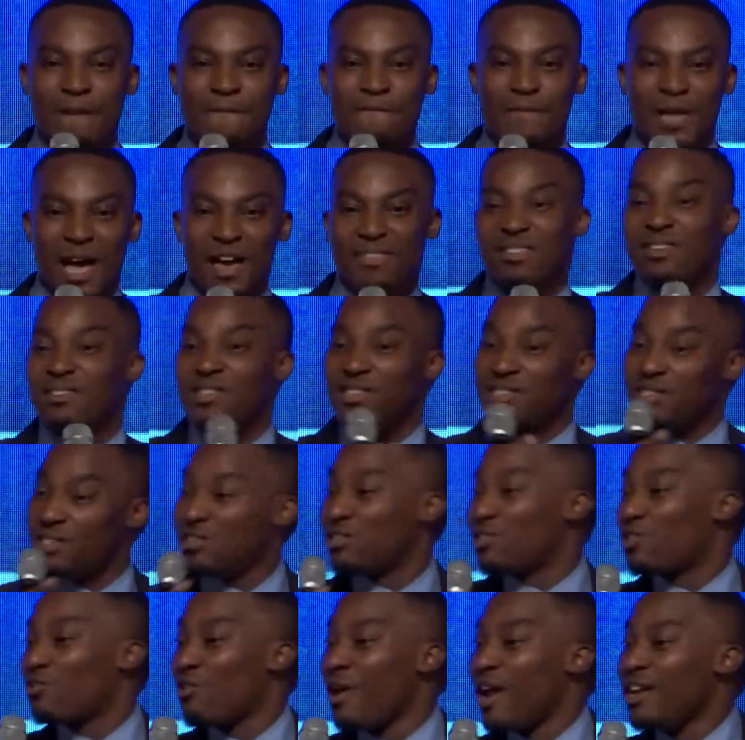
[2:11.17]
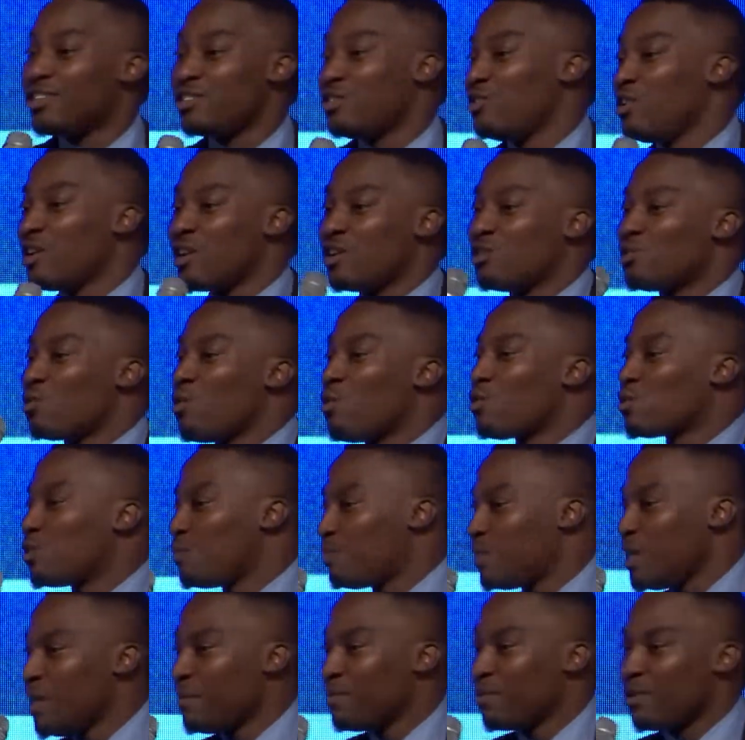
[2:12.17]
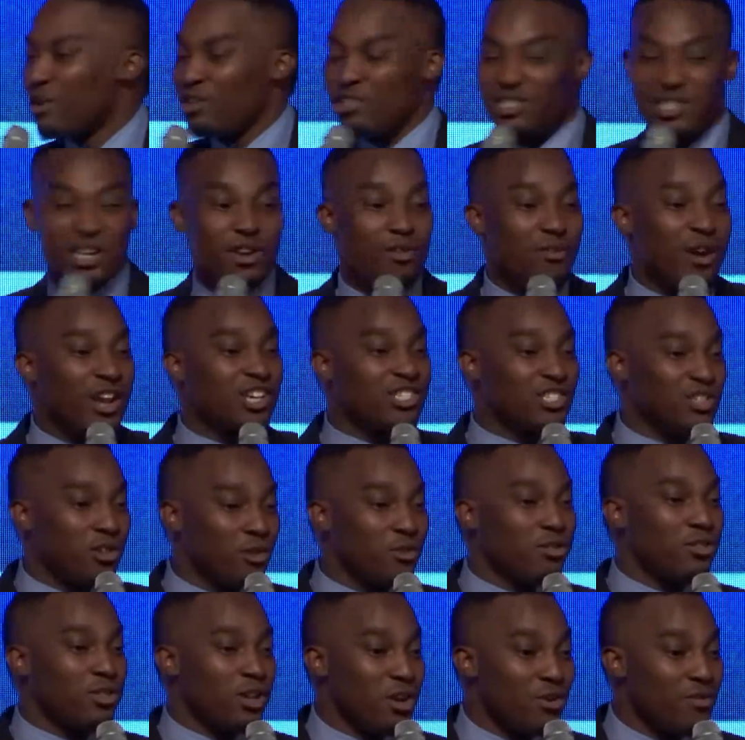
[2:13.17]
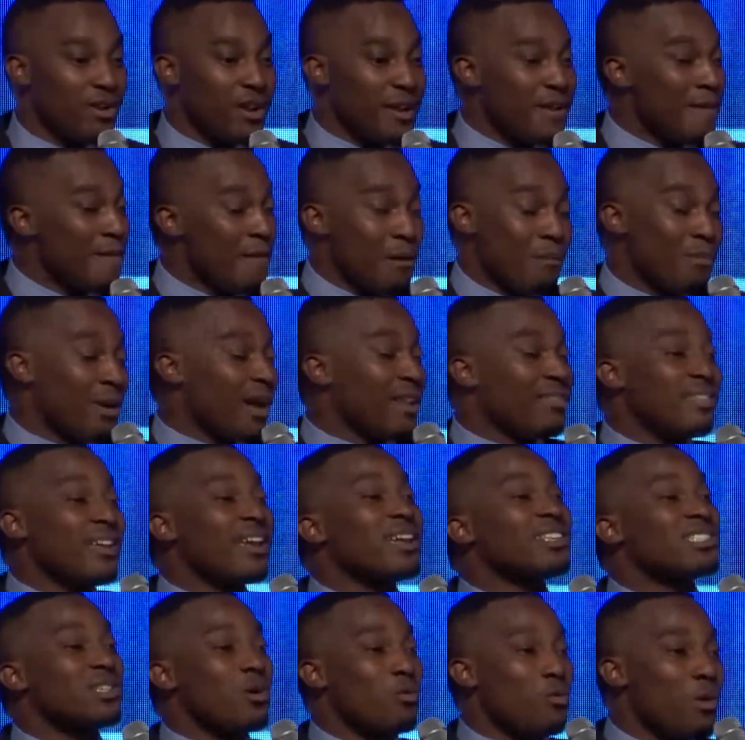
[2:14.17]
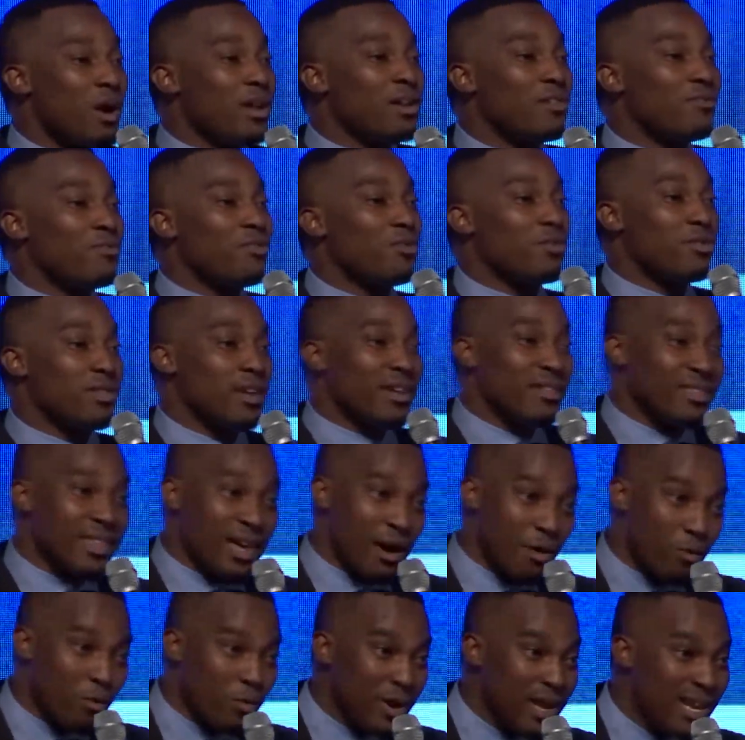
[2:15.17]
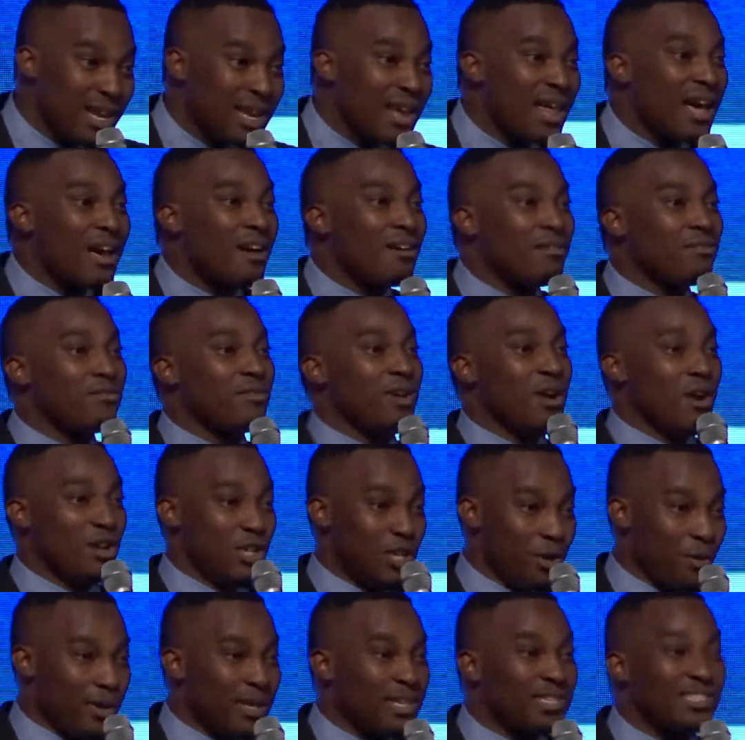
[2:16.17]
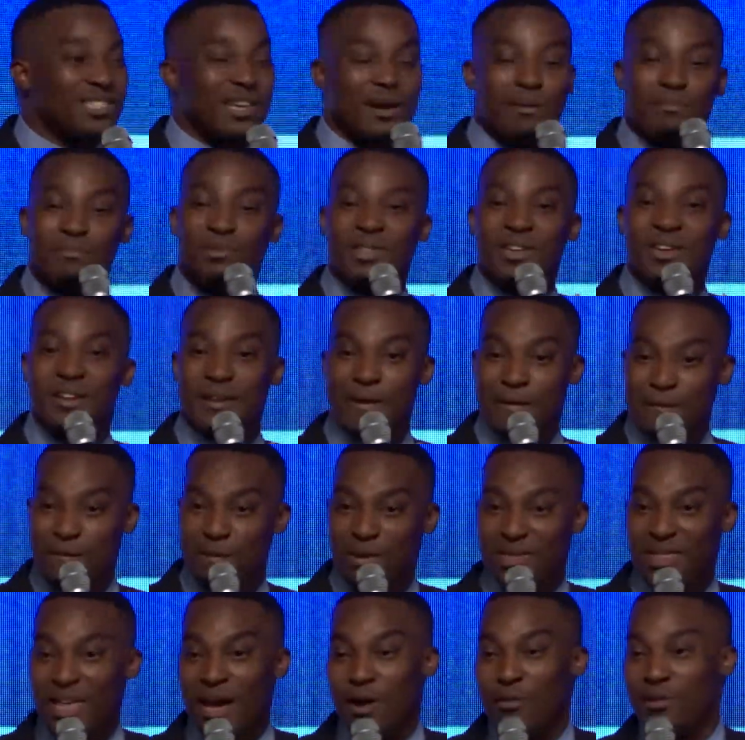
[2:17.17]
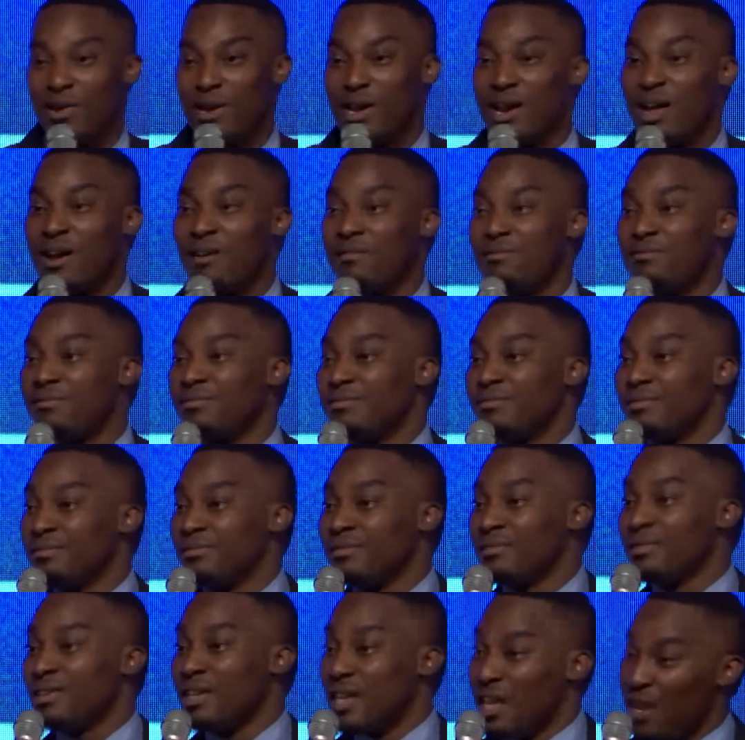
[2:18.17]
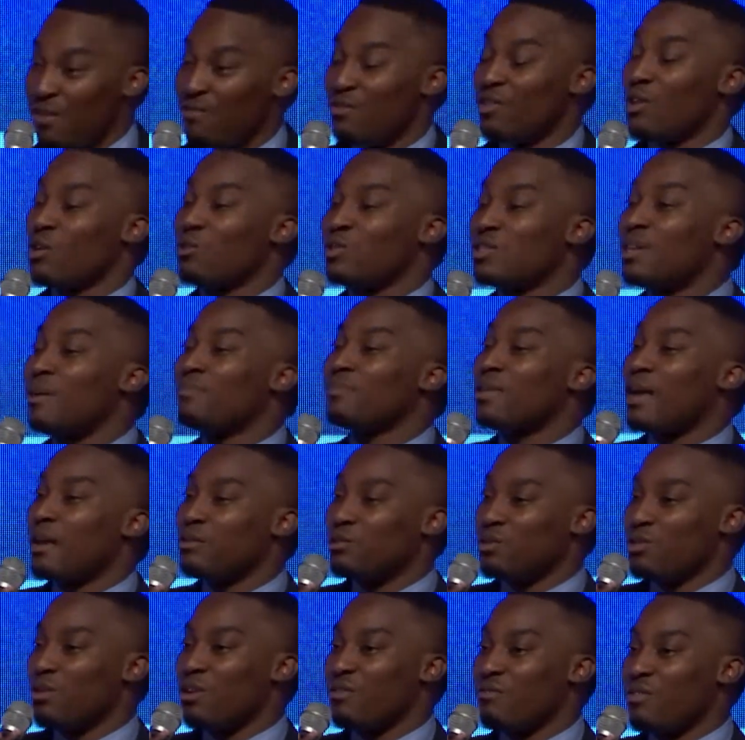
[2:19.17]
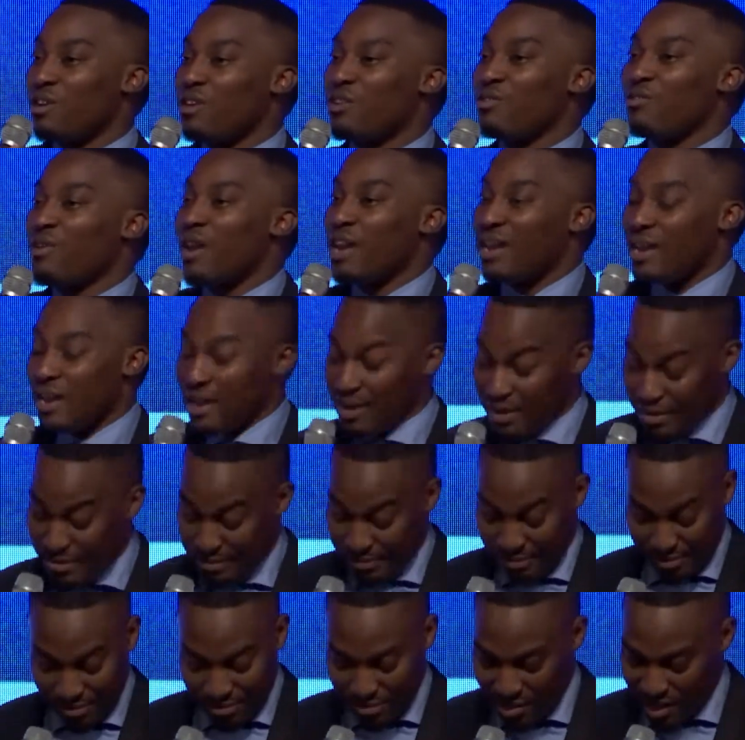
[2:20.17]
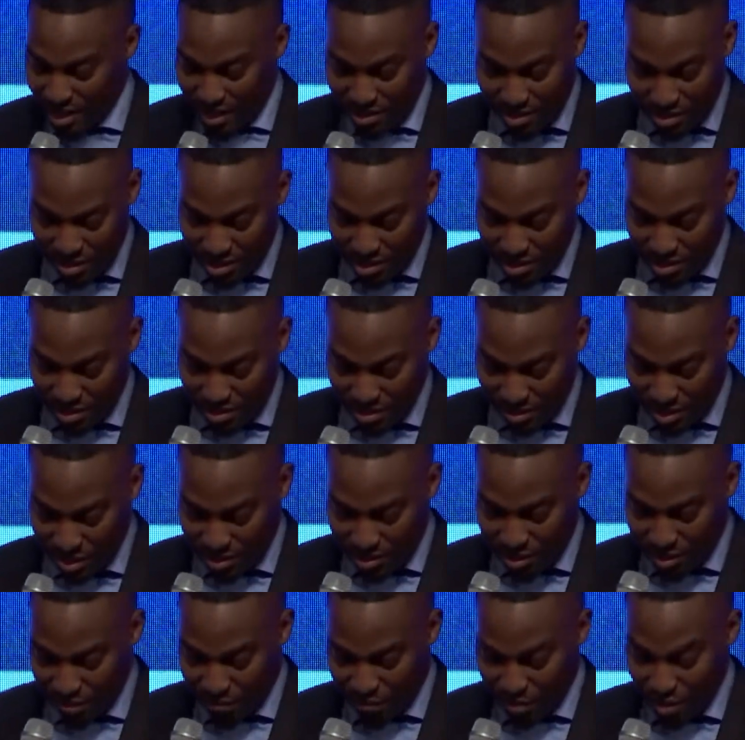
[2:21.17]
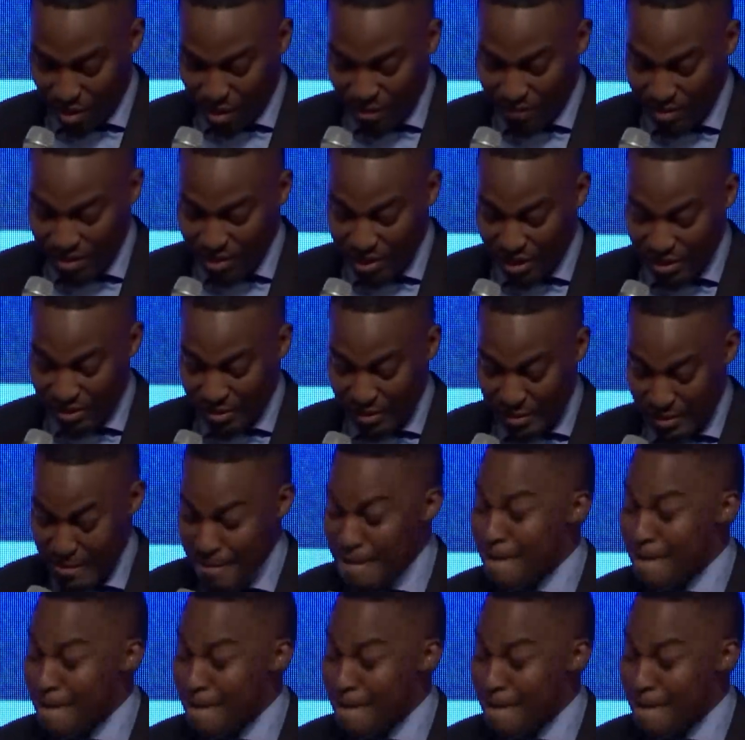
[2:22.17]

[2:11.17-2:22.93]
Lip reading: I think this is great, and you can talk to people on generational theory, but I think it's a wonderful thing that we love doing something that we love, even though sometimes we're not very great at it, but that's a different conversation.